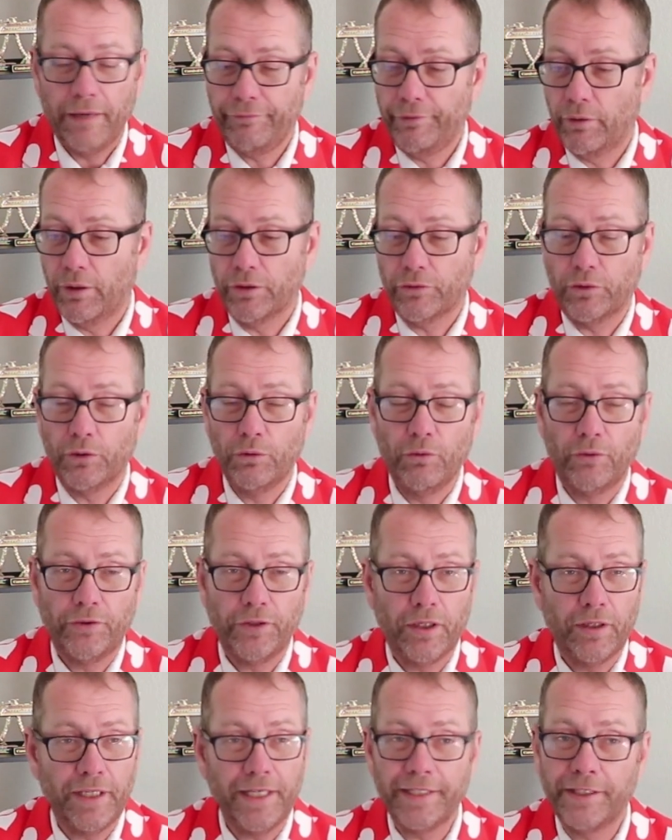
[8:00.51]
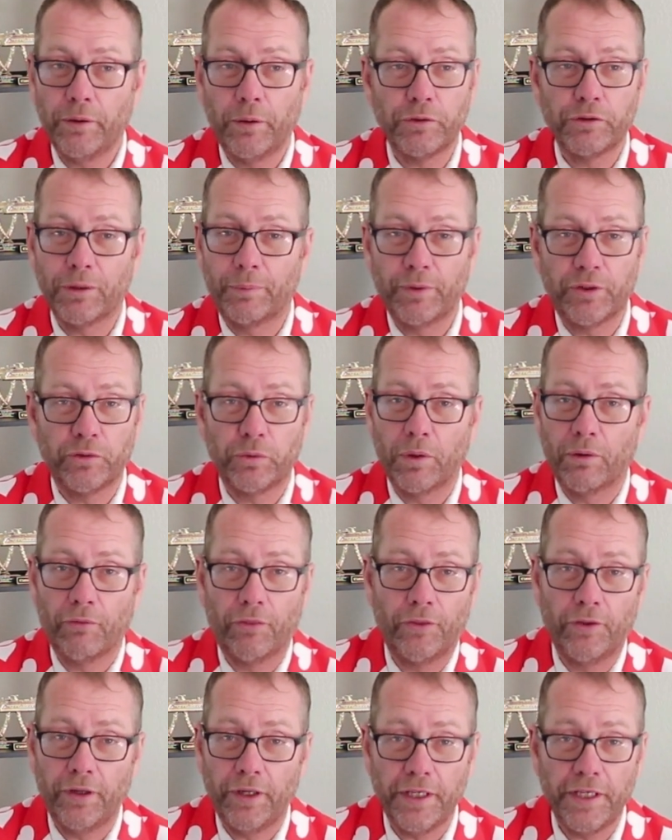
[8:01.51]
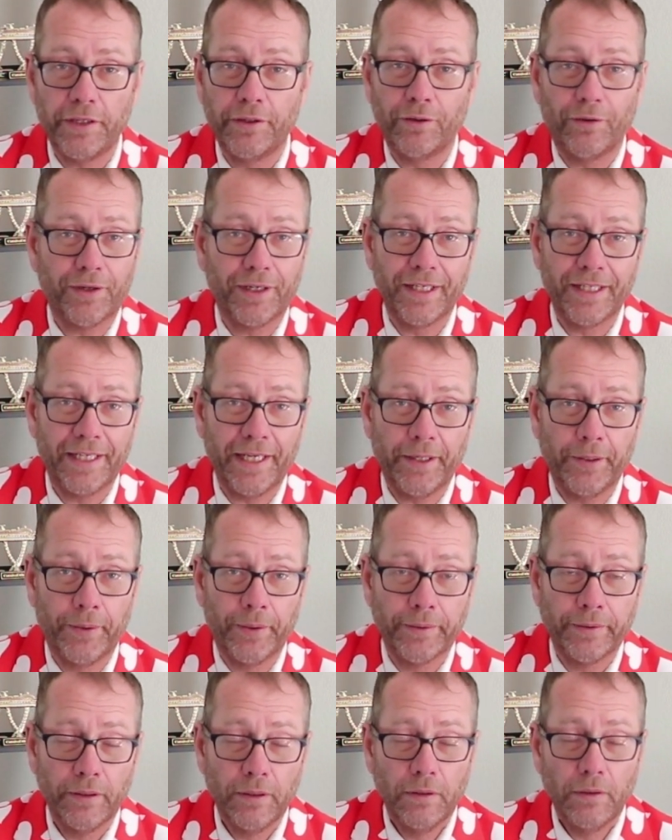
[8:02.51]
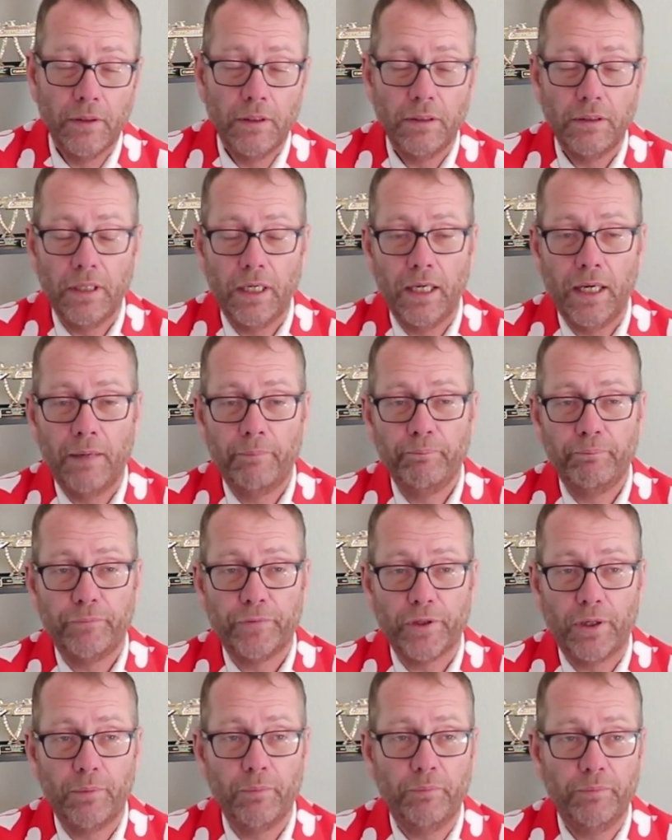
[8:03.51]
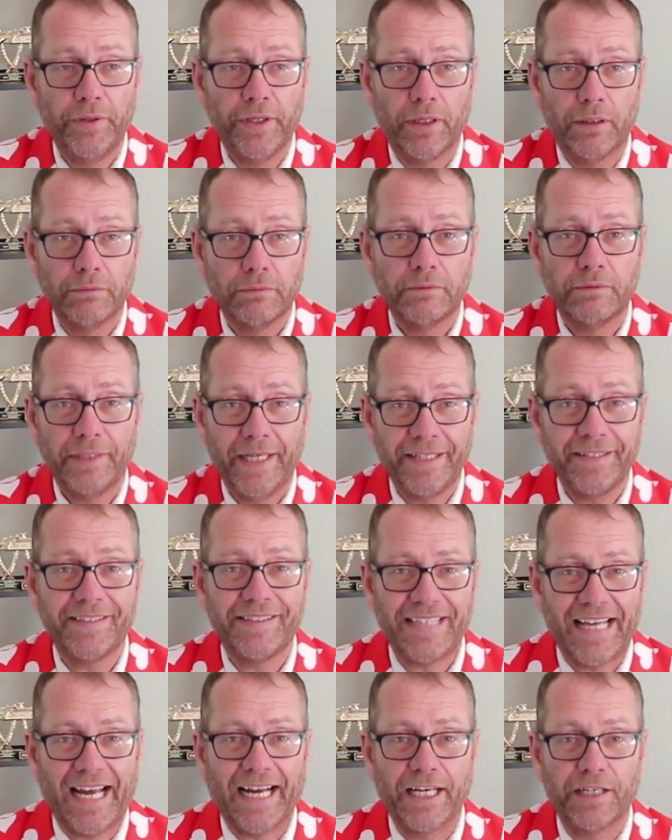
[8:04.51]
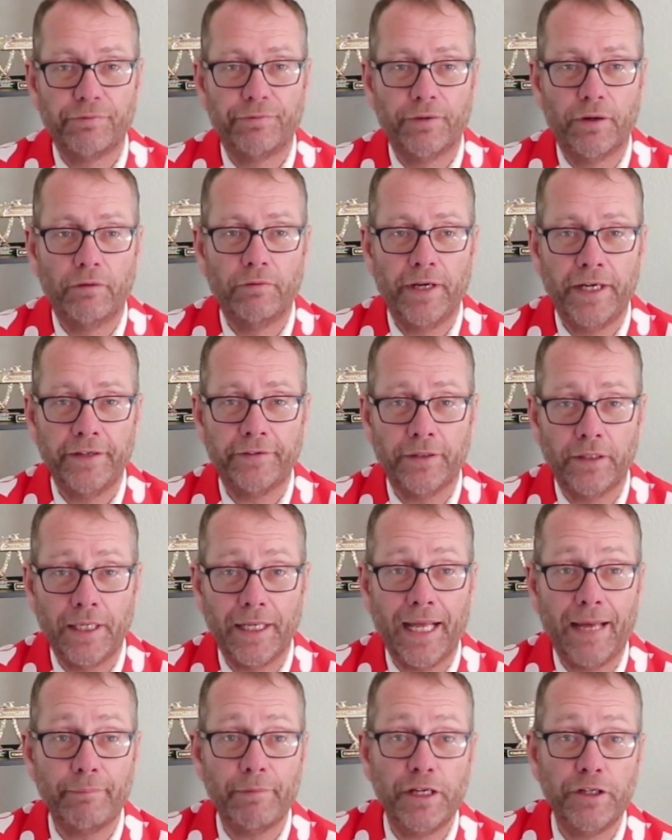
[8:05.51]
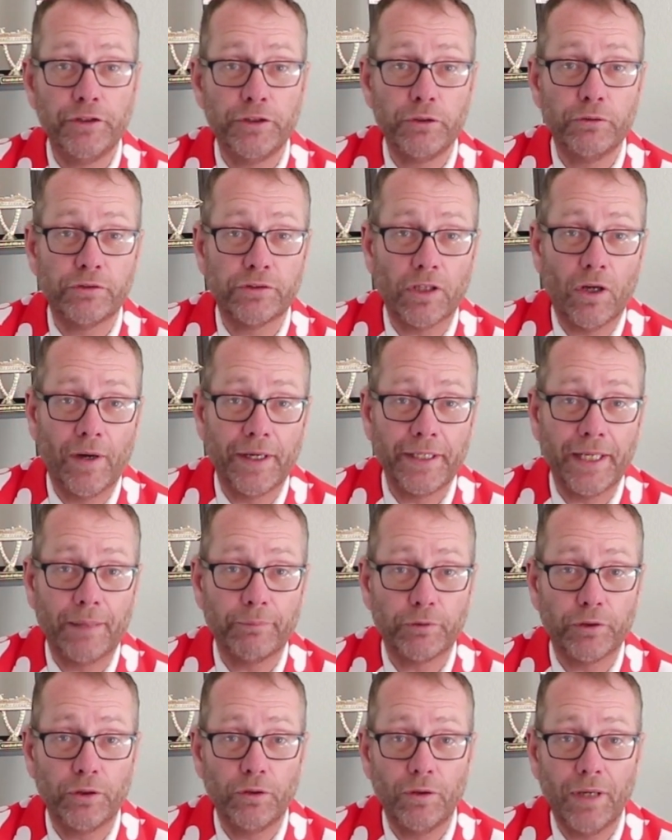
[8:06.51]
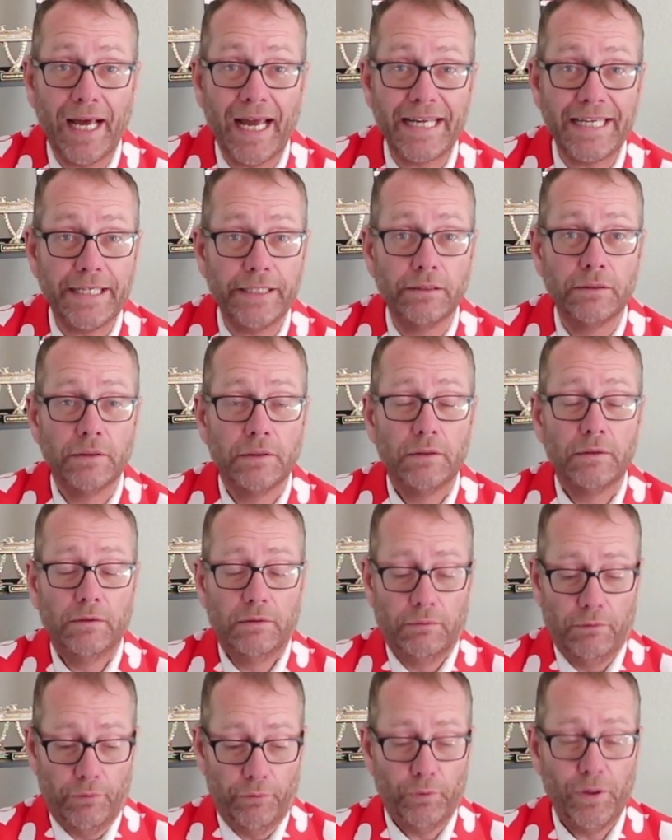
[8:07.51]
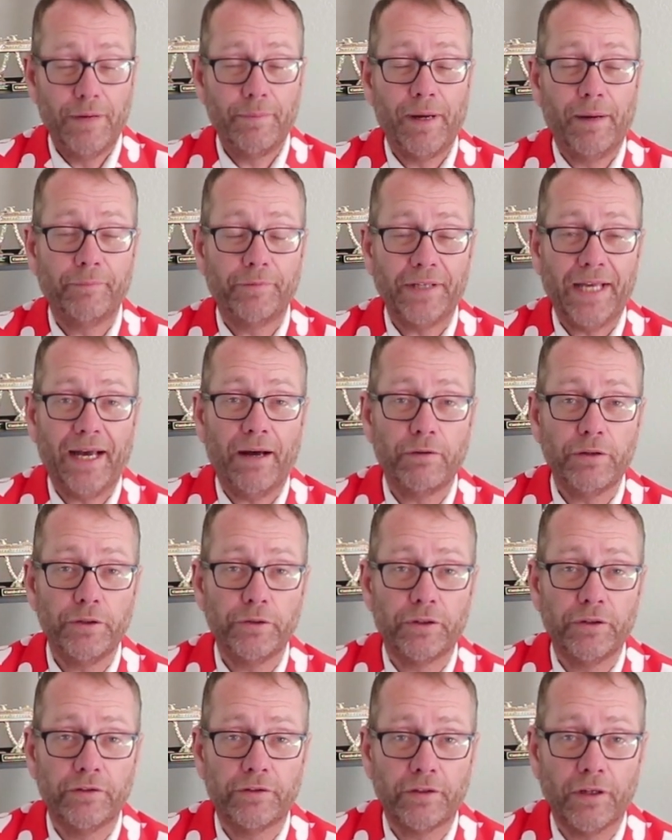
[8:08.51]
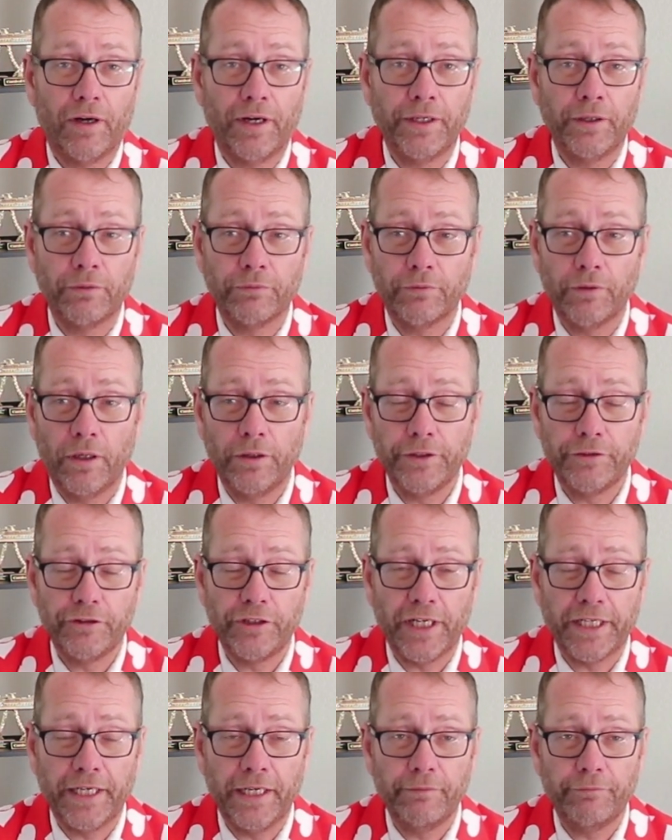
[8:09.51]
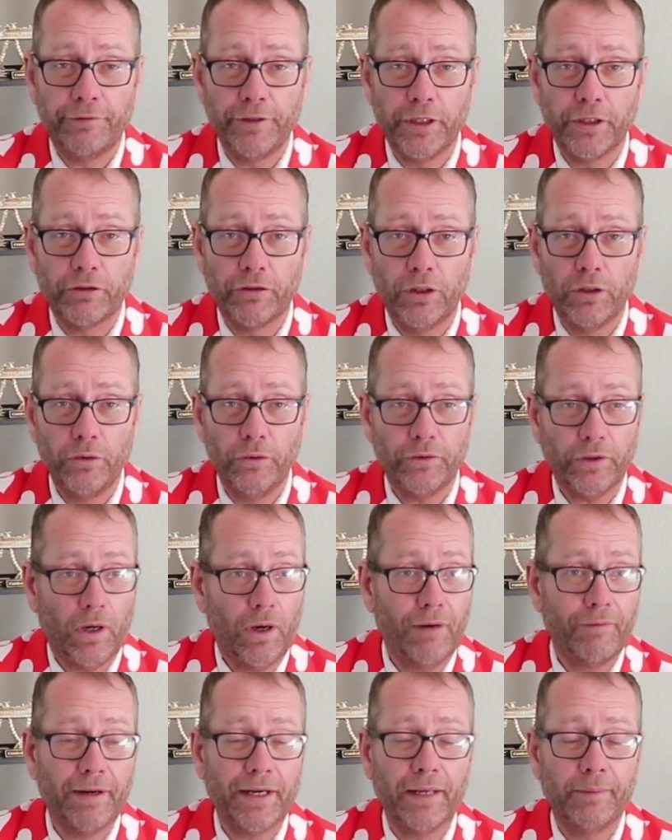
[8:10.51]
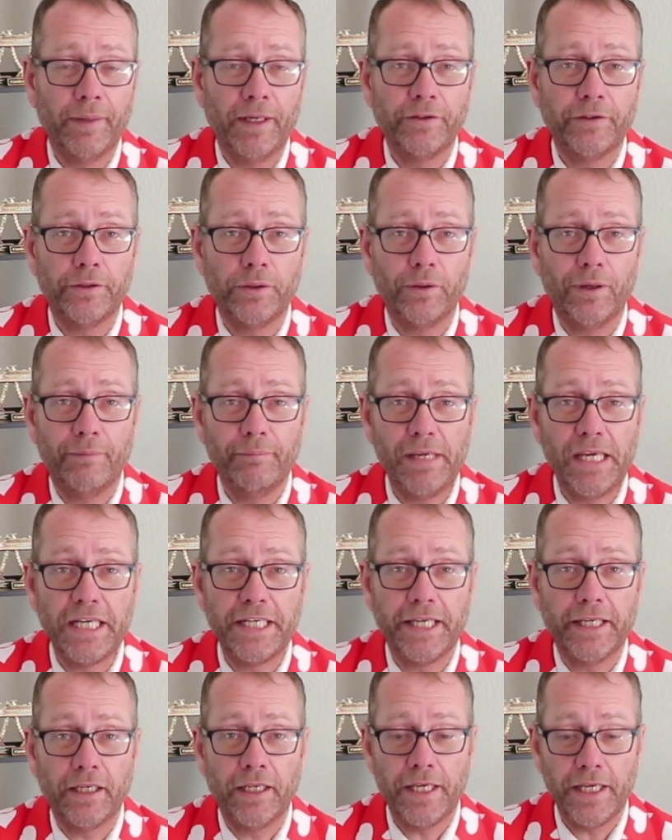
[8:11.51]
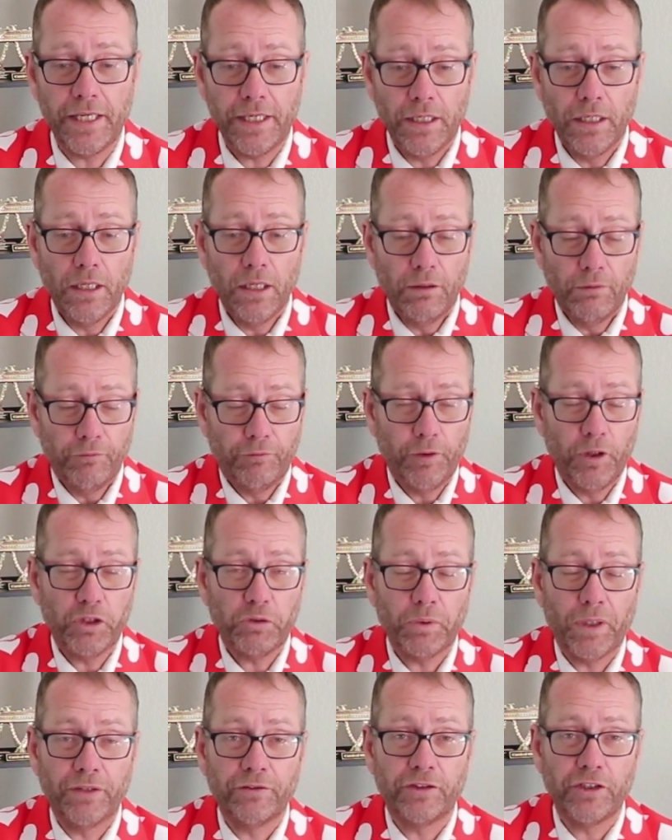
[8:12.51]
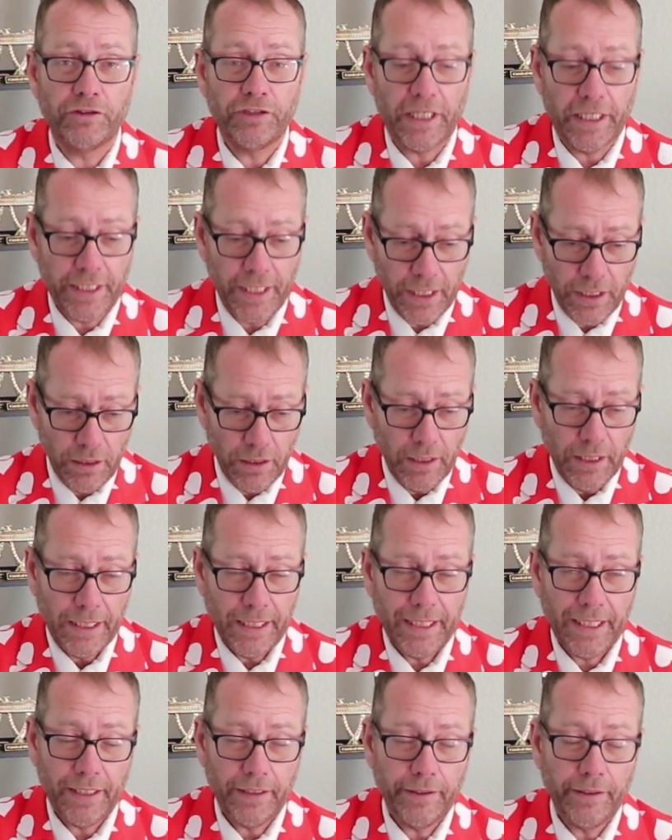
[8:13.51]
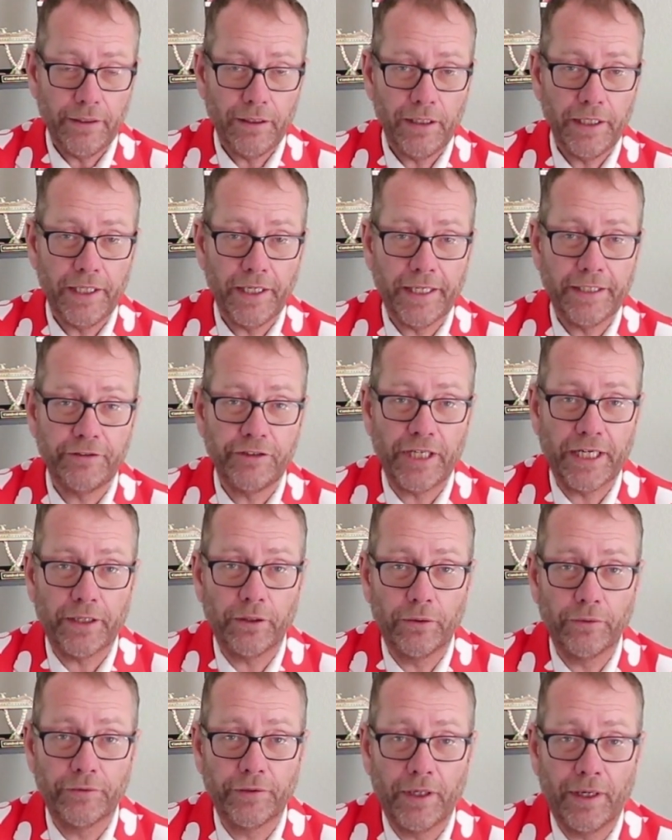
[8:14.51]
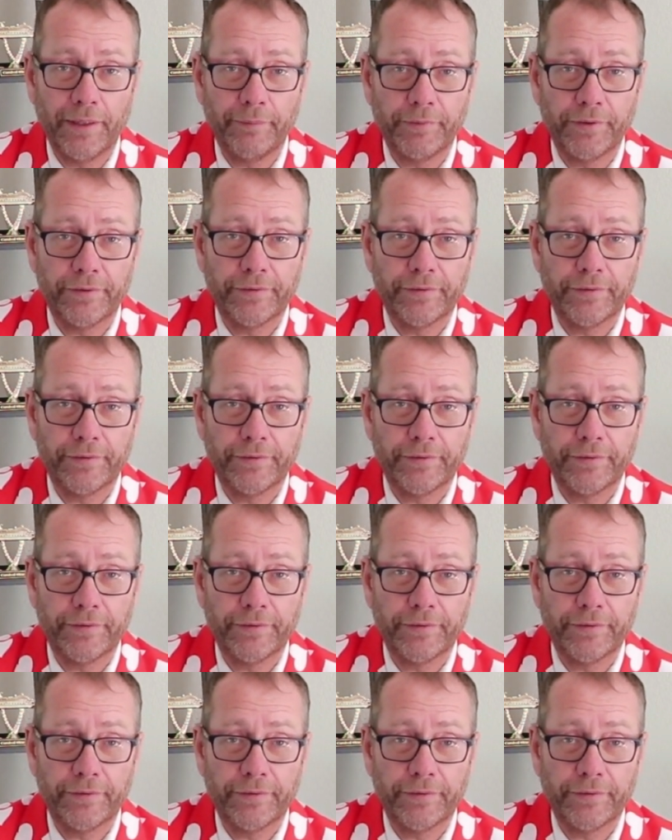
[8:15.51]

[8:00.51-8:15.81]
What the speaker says: If you're at 2:30, don't show up at 12:30, you're not gonna get on. So, you know, it's staggered for a reason, and that means you signed up too late. 3 months out, you can sign on, check in for your cruise. I recommend you do it immediately. First ones to check in, you get the earlier check on times.